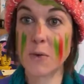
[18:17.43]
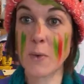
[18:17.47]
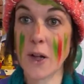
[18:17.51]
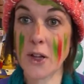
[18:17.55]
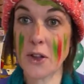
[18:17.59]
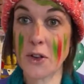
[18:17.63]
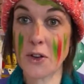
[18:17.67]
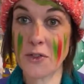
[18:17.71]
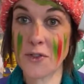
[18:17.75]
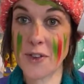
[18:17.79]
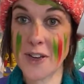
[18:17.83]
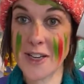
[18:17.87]
while
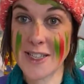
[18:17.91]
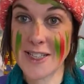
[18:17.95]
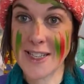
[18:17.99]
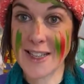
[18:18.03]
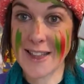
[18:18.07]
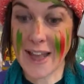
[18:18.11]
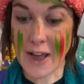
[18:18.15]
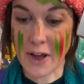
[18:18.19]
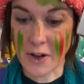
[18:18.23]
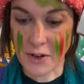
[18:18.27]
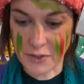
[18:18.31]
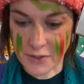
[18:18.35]
you're finishing
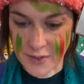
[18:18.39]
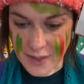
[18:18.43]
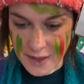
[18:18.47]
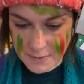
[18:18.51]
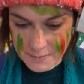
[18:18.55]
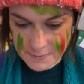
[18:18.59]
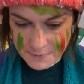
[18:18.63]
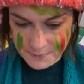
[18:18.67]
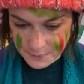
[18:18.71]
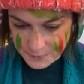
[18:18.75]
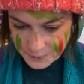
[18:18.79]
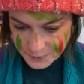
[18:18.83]
that off then,
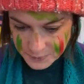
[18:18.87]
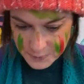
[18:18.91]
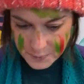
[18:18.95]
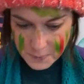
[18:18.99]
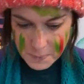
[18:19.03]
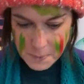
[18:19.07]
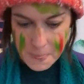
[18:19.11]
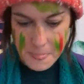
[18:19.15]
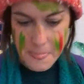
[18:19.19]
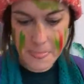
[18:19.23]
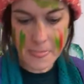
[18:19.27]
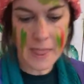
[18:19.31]

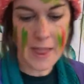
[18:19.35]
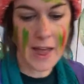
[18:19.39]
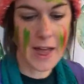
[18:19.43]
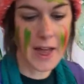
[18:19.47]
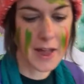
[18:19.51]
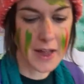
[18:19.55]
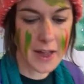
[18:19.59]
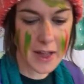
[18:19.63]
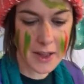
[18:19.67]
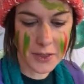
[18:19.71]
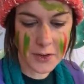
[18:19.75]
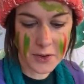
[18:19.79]

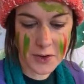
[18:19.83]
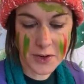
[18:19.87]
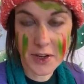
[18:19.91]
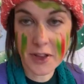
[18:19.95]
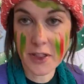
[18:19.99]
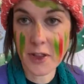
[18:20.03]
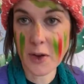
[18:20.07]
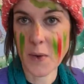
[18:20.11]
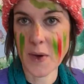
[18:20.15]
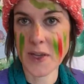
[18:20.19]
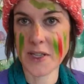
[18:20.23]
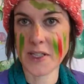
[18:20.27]
I thought
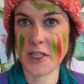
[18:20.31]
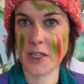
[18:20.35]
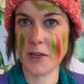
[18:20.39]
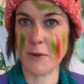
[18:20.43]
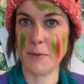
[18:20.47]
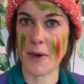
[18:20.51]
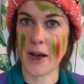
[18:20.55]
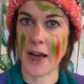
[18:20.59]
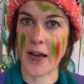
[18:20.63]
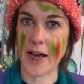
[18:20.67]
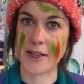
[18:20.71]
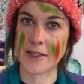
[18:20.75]
another question you
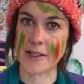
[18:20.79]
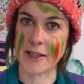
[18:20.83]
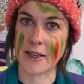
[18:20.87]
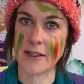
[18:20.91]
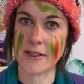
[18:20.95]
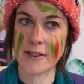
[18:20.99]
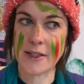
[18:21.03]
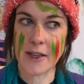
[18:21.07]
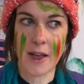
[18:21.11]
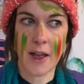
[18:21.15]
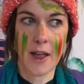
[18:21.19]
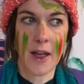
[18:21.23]
might ask
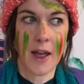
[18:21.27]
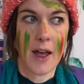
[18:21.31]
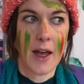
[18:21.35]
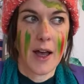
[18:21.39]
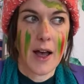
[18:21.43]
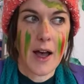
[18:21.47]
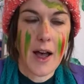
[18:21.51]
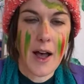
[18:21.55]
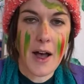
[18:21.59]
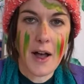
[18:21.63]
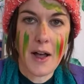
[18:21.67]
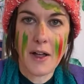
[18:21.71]
is,
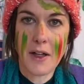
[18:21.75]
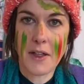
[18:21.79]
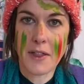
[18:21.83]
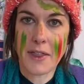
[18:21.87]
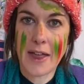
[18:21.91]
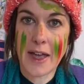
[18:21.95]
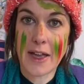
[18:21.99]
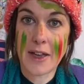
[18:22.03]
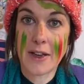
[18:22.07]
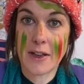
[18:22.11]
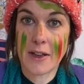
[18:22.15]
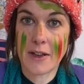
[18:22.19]
are
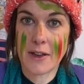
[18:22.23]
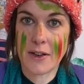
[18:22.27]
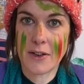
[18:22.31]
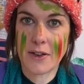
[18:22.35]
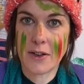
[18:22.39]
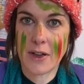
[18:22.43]
there